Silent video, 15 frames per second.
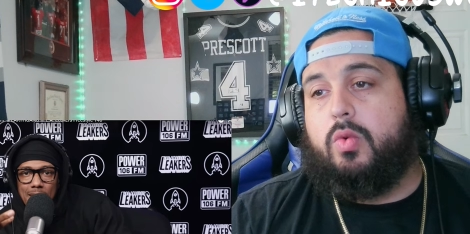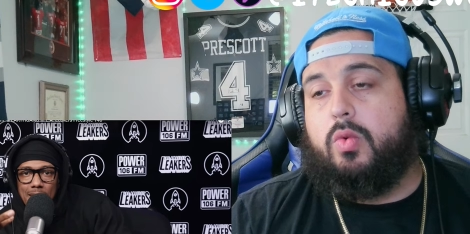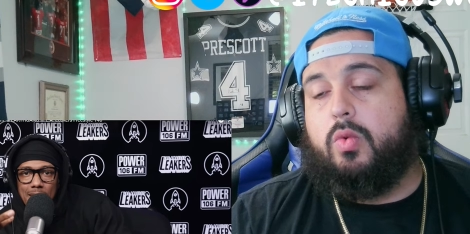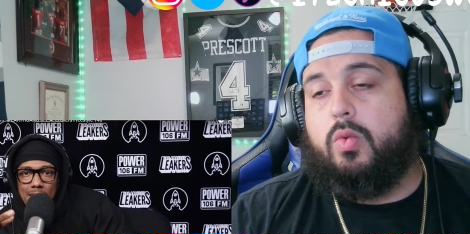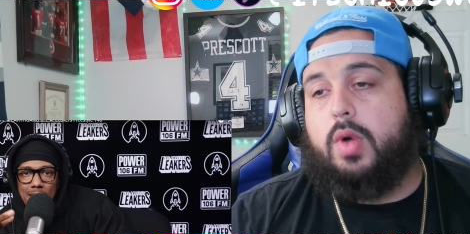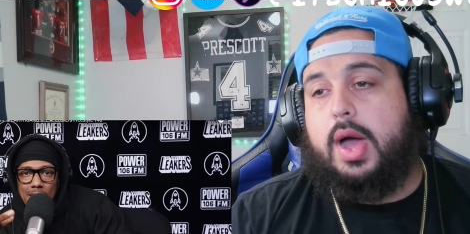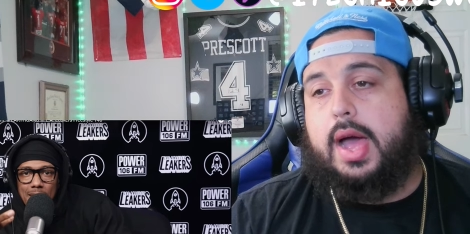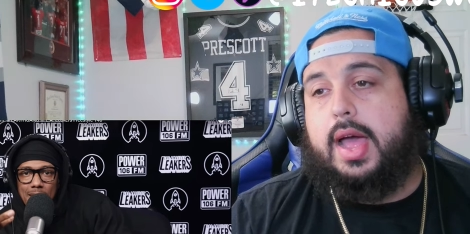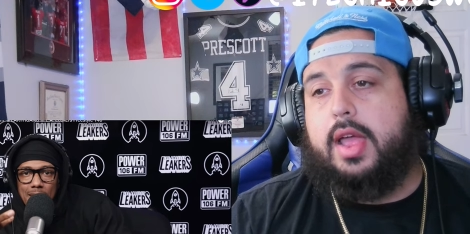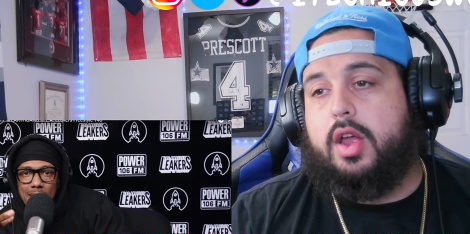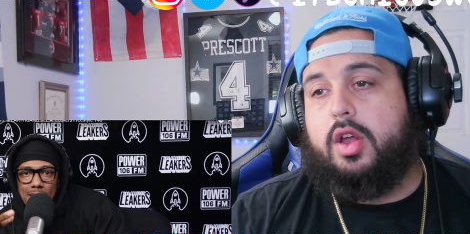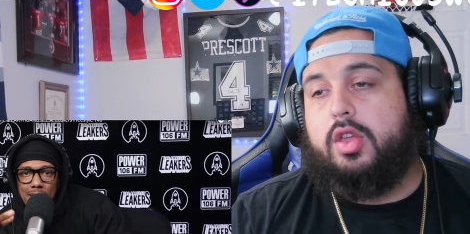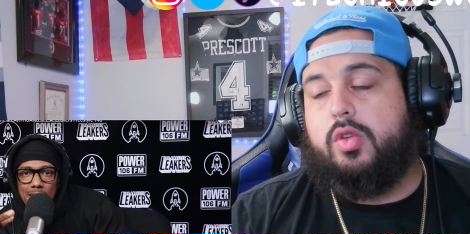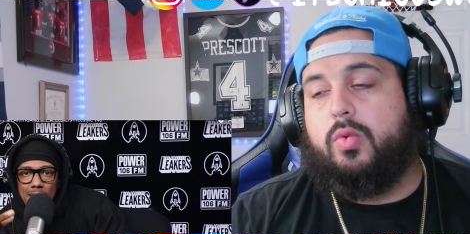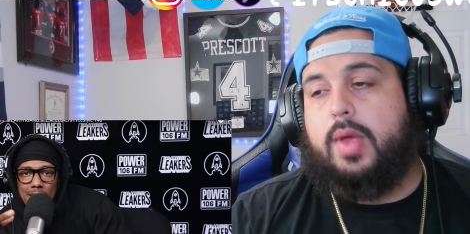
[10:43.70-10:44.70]
Speaker 1: Why
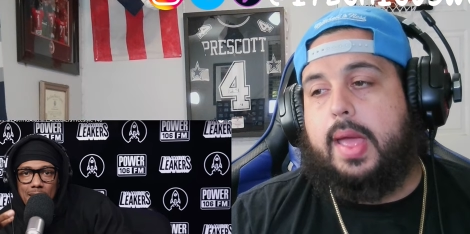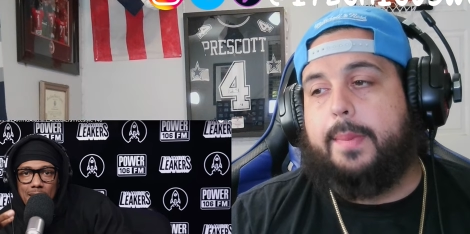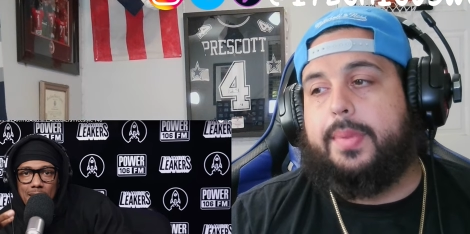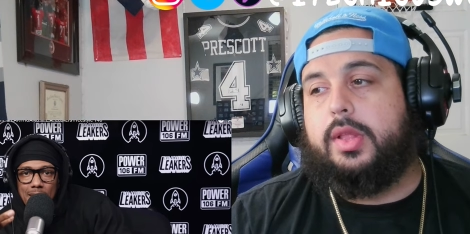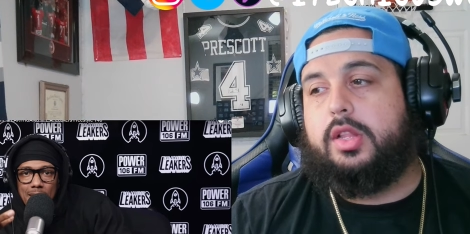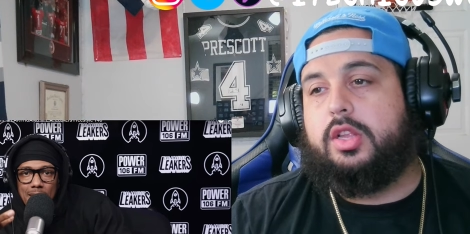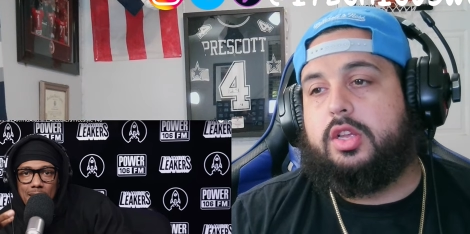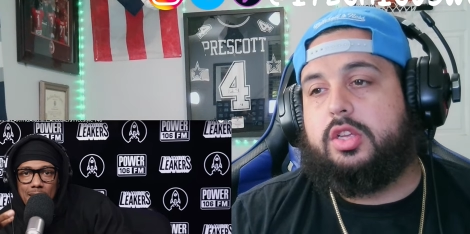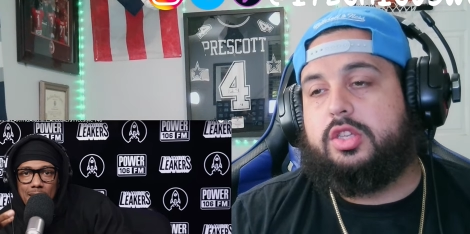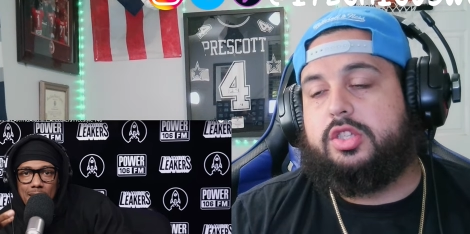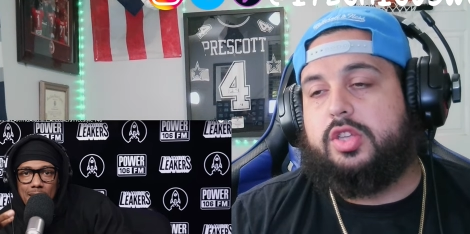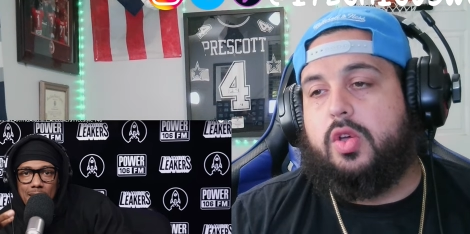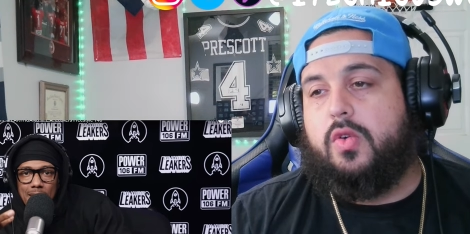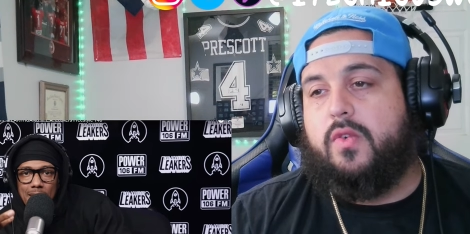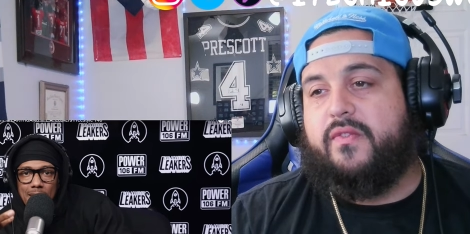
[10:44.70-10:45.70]
are you rapping
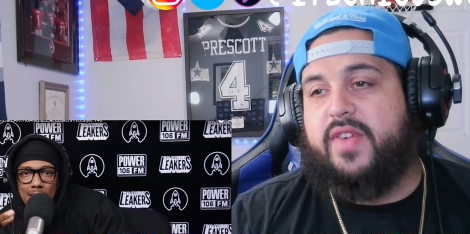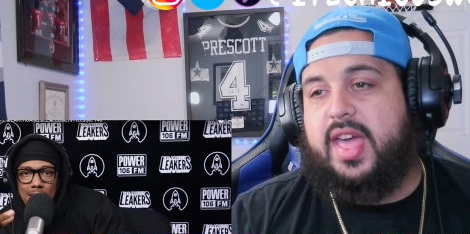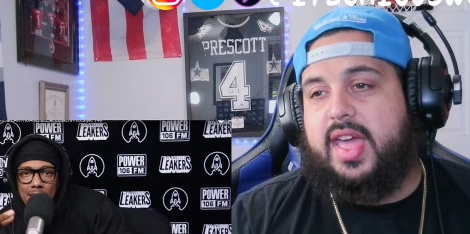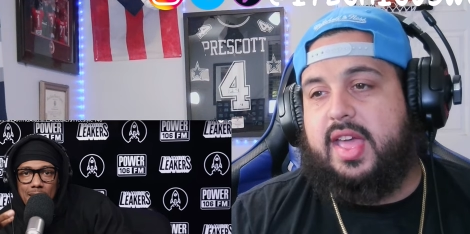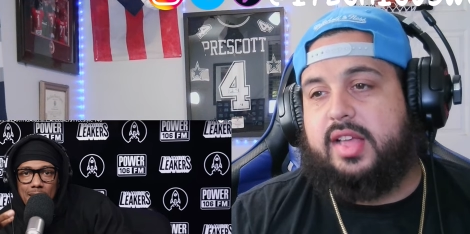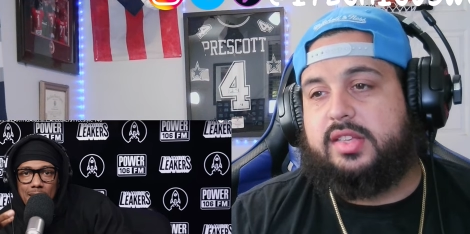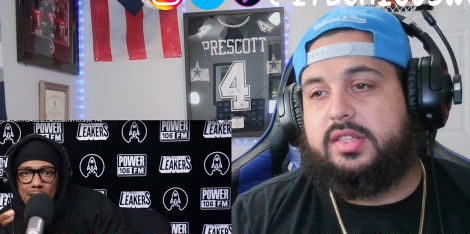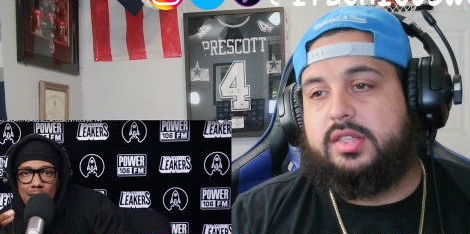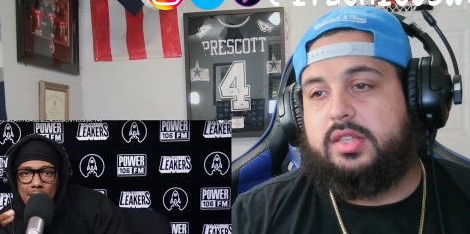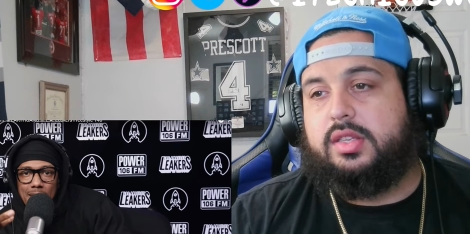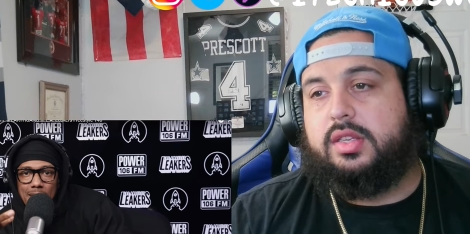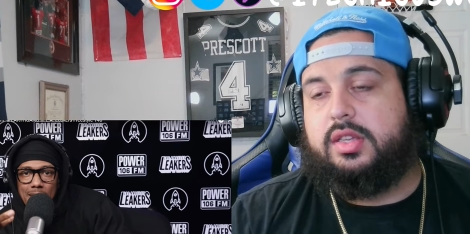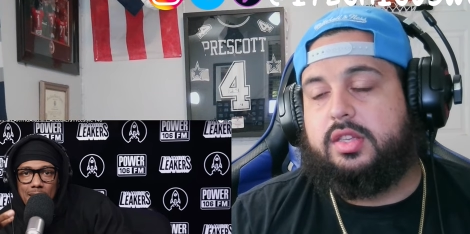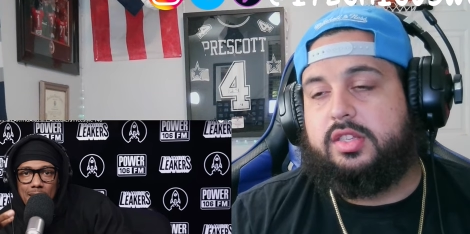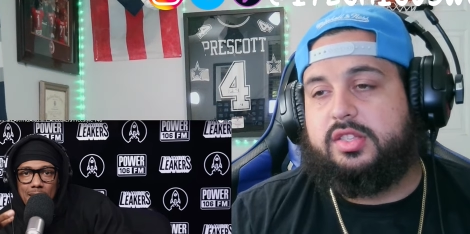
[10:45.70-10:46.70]
so fast
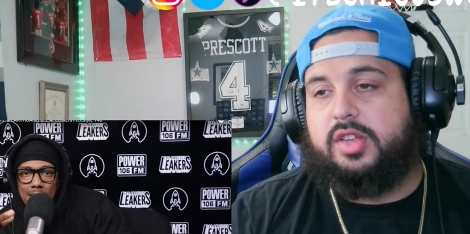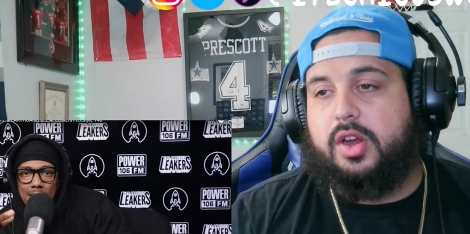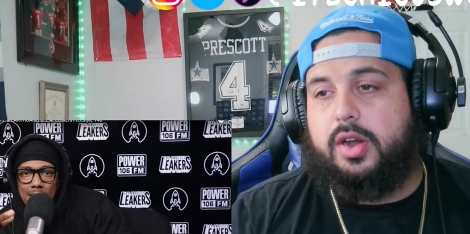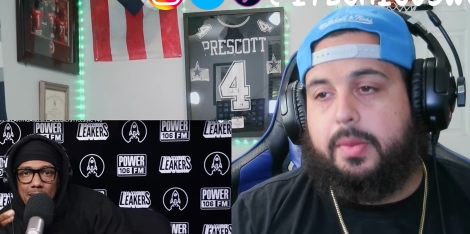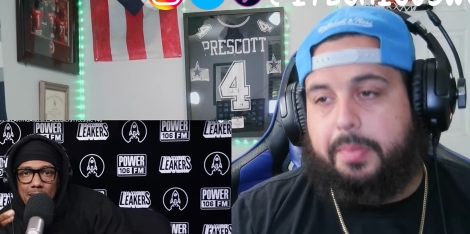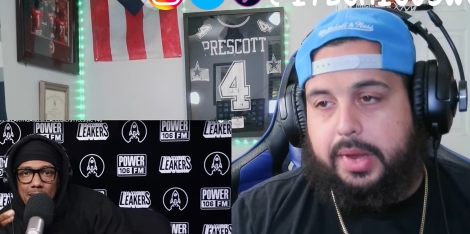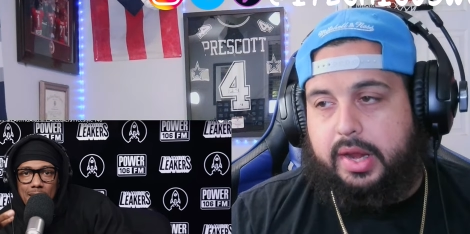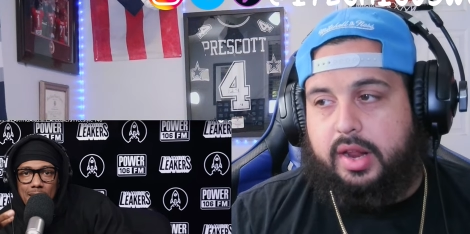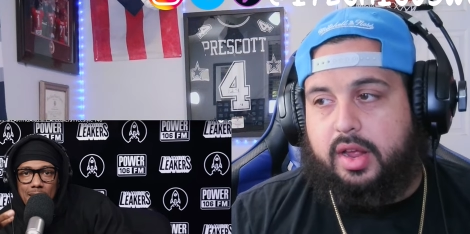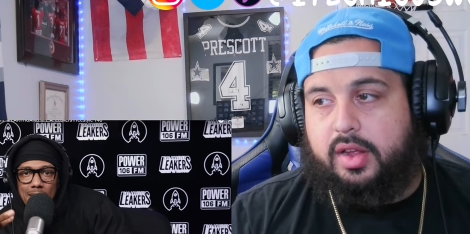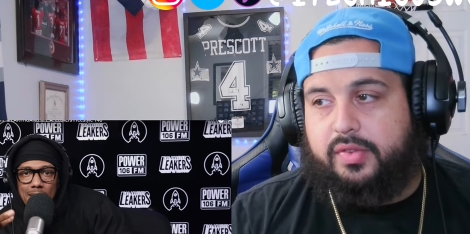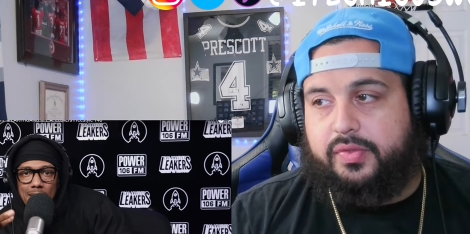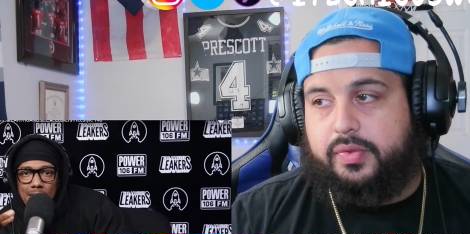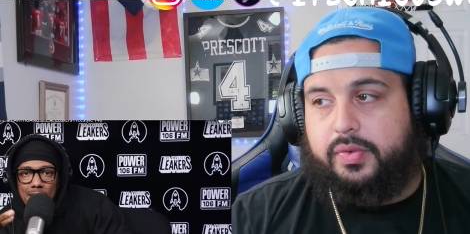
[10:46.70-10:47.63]
to start the beat off?